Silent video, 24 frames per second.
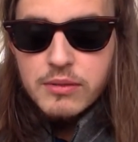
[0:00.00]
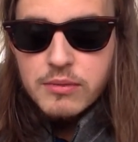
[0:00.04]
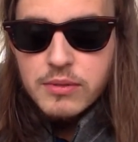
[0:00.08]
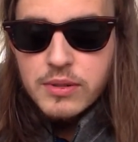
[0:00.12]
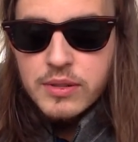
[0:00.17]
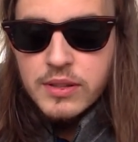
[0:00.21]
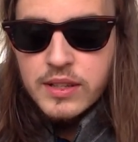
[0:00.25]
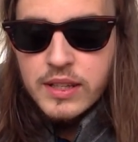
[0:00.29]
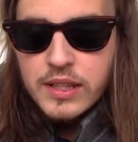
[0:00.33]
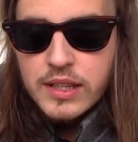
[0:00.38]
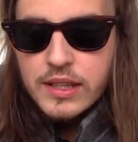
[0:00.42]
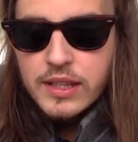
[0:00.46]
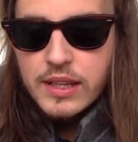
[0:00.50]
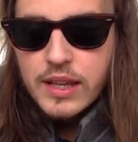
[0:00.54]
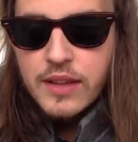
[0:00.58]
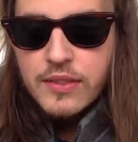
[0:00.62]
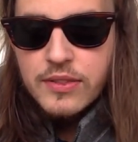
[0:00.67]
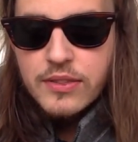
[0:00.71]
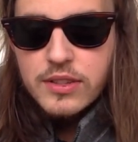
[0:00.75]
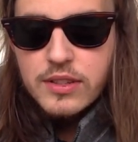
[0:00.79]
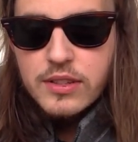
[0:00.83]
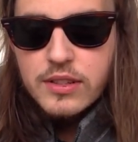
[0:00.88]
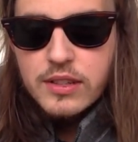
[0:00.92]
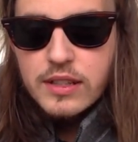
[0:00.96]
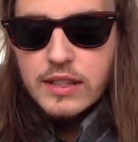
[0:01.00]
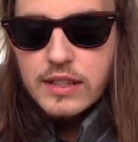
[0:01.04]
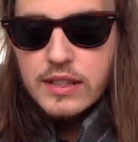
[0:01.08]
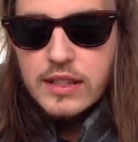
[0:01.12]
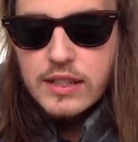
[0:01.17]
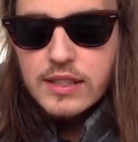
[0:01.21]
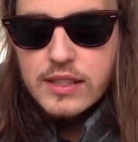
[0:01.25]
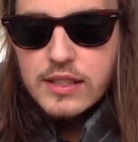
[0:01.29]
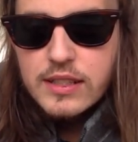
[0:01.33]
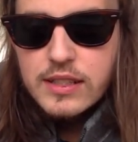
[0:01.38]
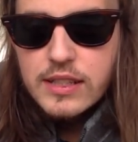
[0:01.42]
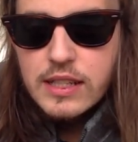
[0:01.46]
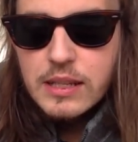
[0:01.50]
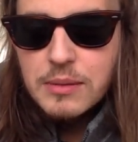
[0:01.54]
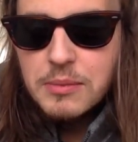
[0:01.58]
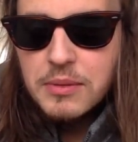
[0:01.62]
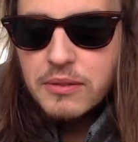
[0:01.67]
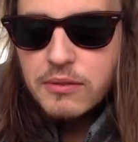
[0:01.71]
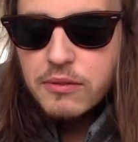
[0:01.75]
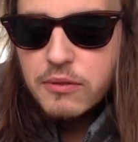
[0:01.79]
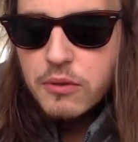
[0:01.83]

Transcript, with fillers: when he entered this demon